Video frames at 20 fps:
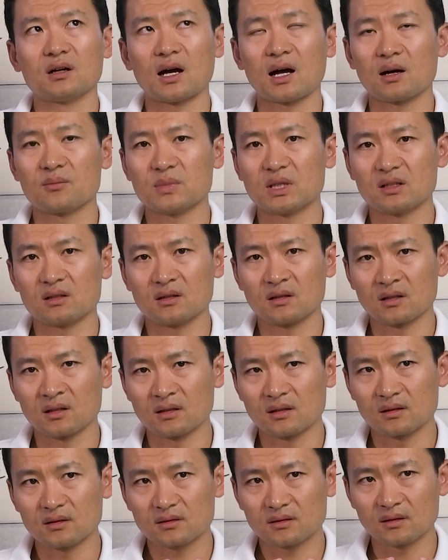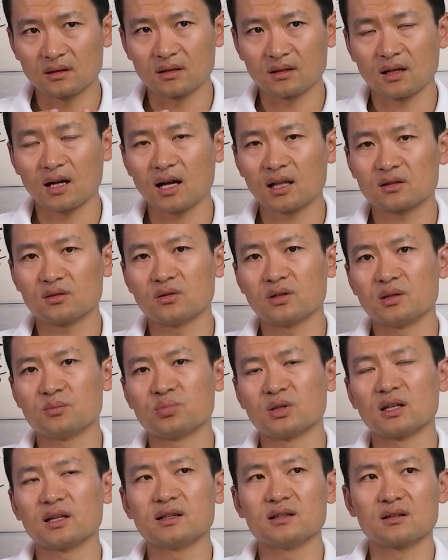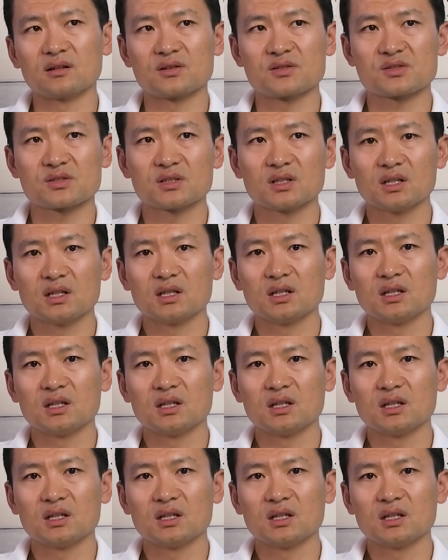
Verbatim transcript: I mean the the cutlery players.